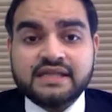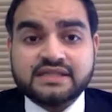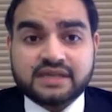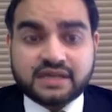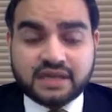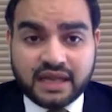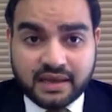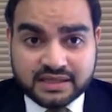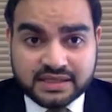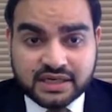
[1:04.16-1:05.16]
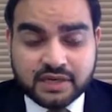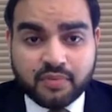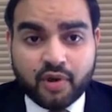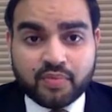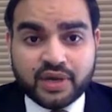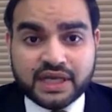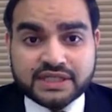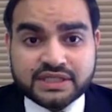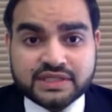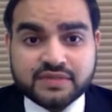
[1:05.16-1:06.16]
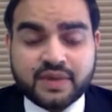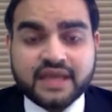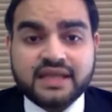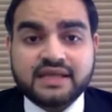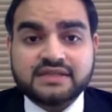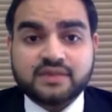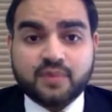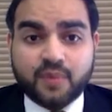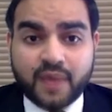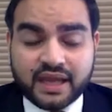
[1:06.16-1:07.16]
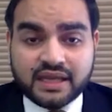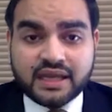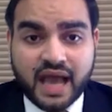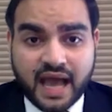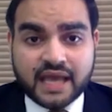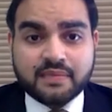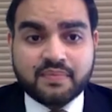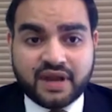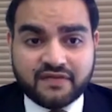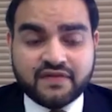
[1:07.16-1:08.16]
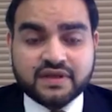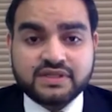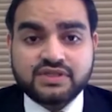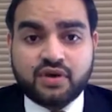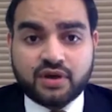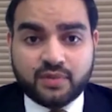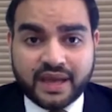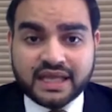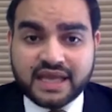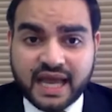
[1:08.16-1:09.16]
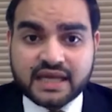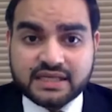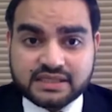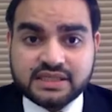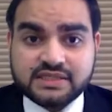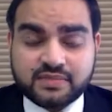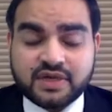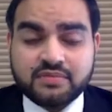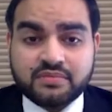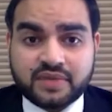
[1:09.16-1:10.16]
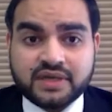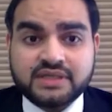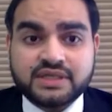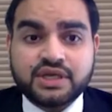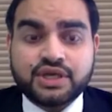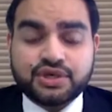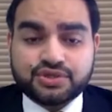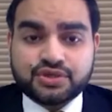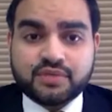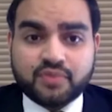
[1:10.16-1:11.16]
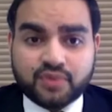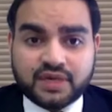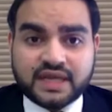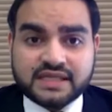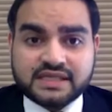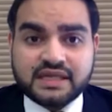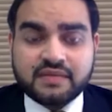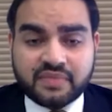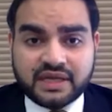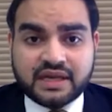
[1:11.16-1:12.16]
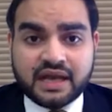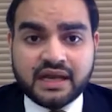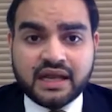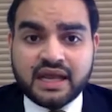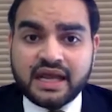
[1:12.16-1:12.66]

in certain certain populations where there is a very high prevalence or a very high disease bur- burden should a pool testing be done